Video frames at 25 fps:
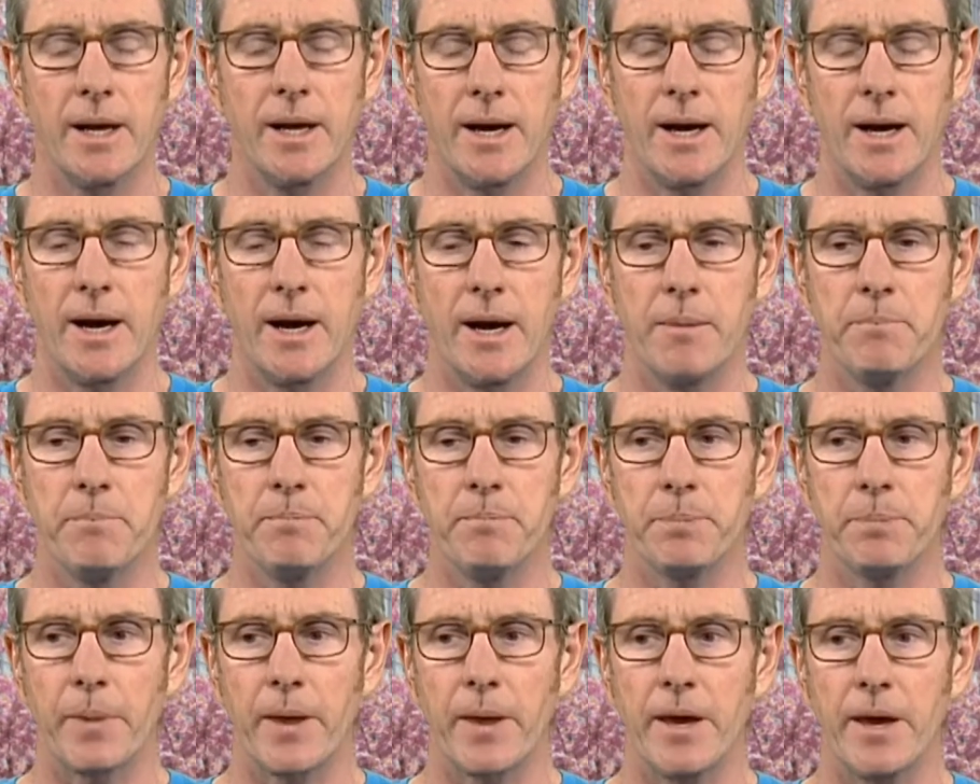
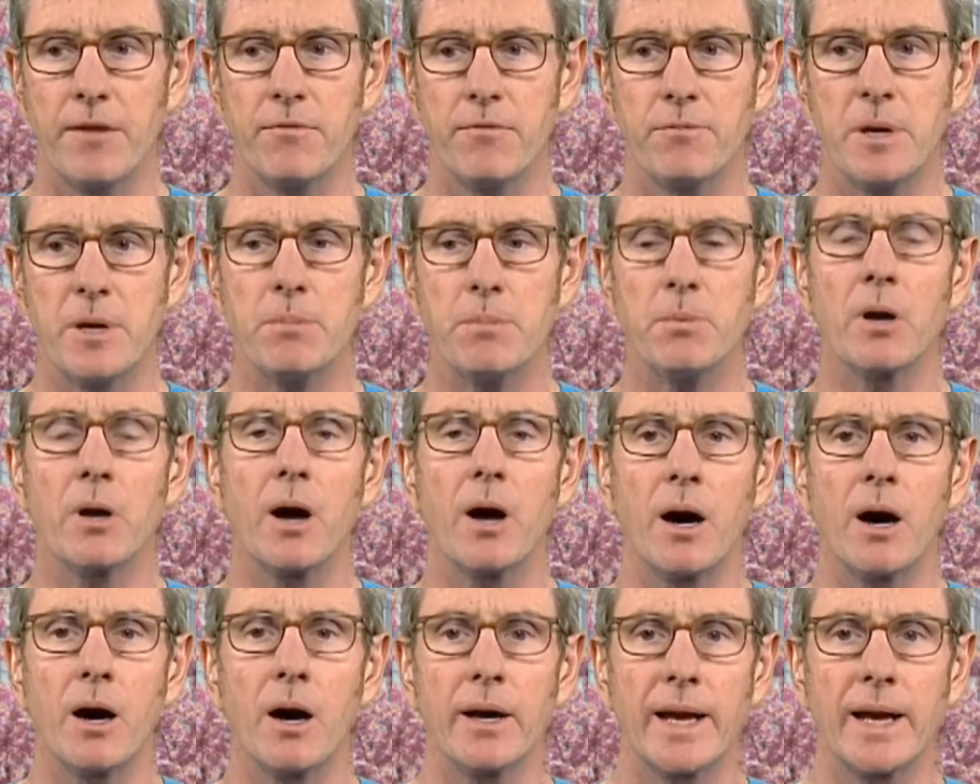If
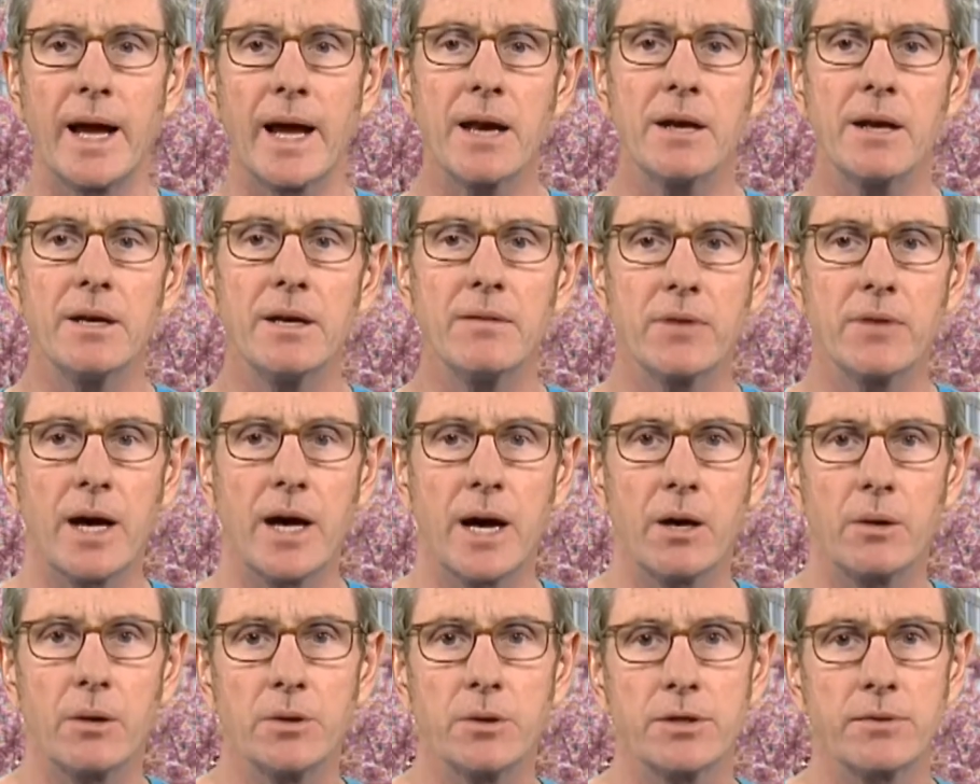people can leave the
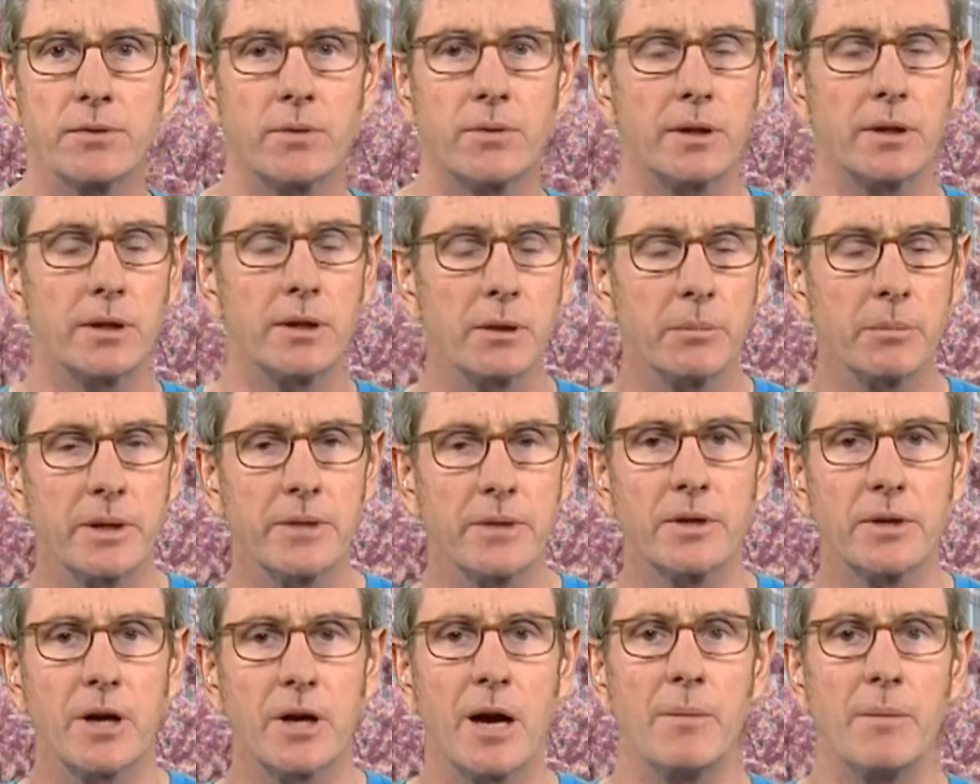house for a little bit
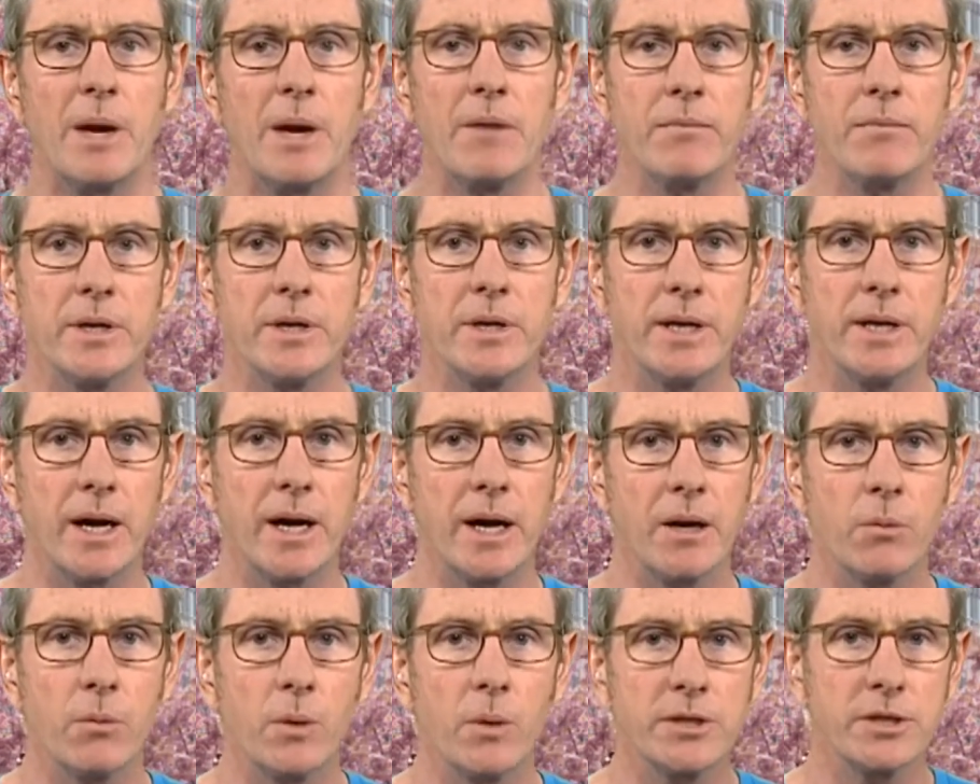of time every
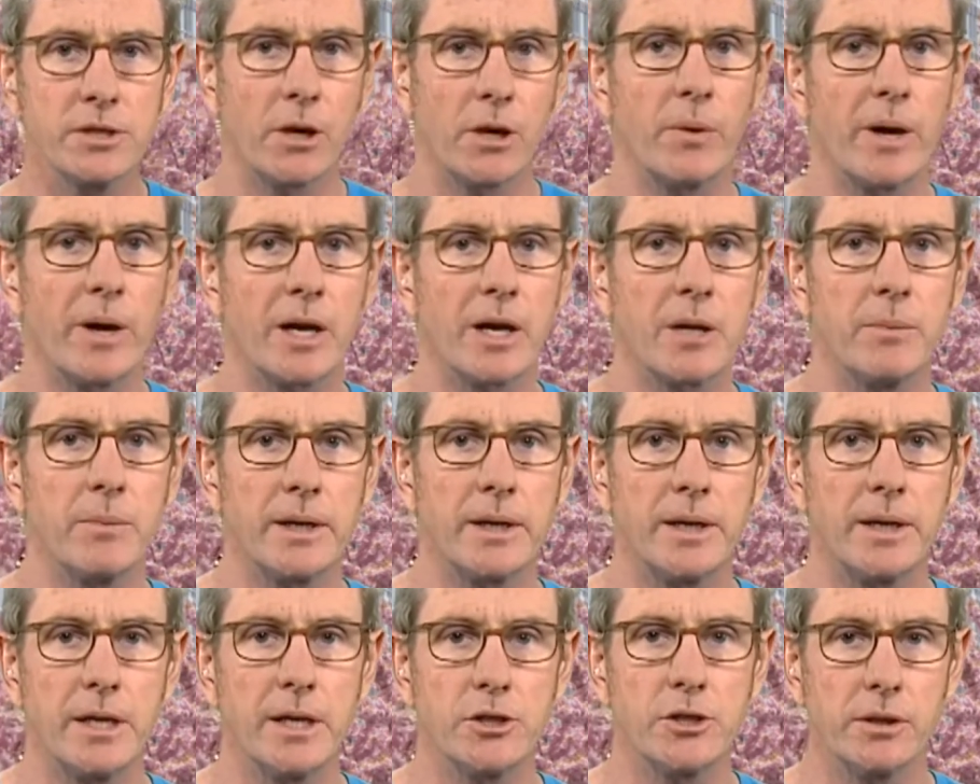day, what's our
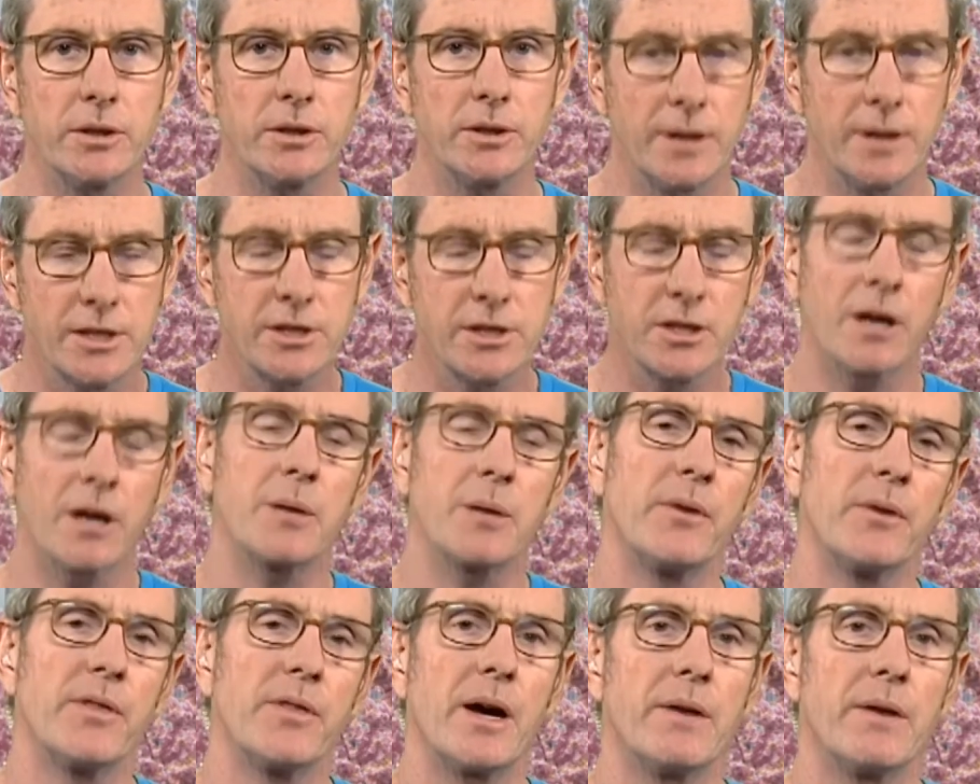recommendation? Let's talk
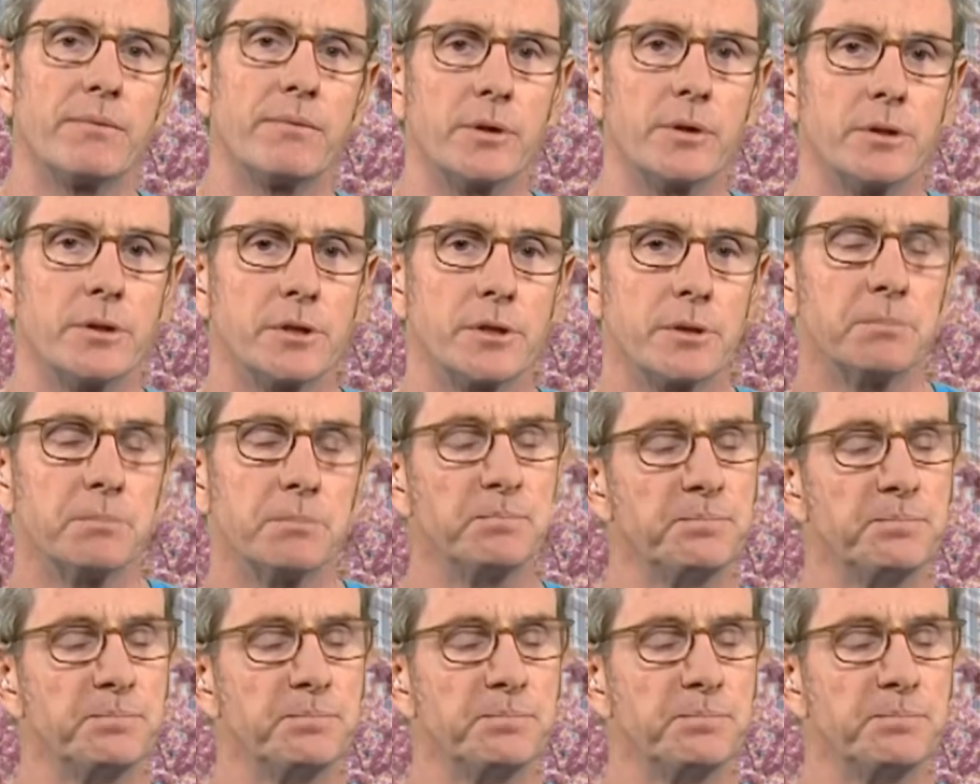about that first.